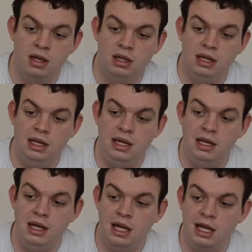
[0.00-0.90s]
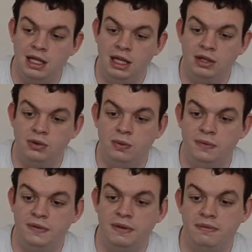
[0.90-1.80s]
The actual
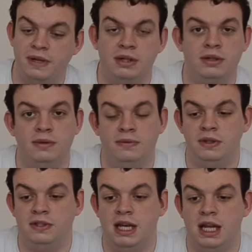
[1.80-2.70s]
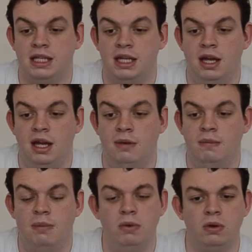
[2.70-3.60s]
fun factor of the set,
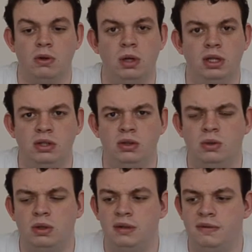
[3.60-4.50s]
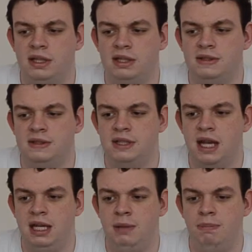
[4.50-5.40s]
I'm not quite sure if it's
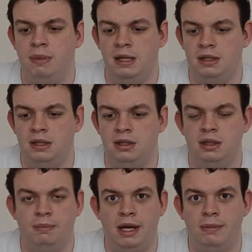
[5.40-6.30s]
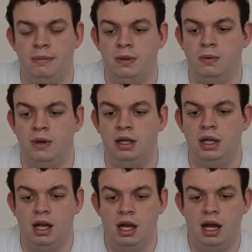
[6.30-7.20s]
any better than the Batmobile one.
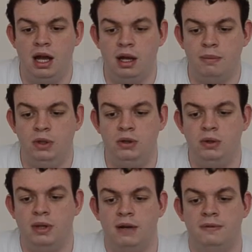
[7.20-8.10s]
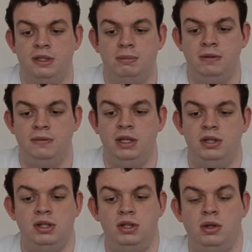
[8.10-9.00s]
You do have similar
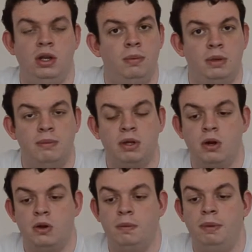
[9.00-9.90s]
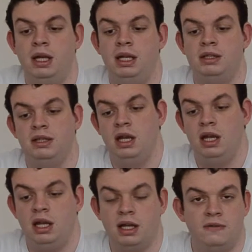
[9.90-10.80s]
features. You can open up the cockpit.
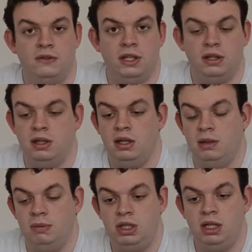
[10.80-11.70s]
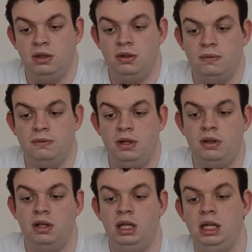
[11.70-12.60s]
Like I've said, the machine gun on the front
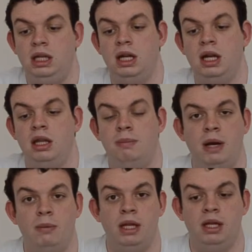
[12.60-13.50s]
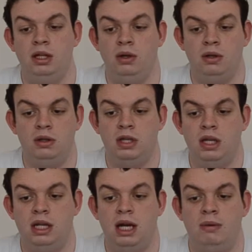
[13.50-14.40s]
of the Batwing, you can
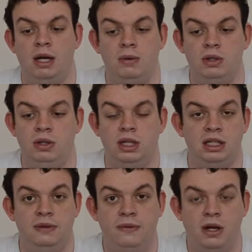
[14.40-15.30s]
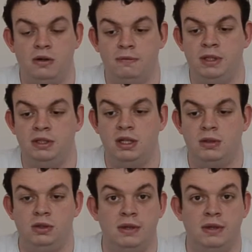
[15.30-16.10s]
turn that around and you can actually fire off missiles.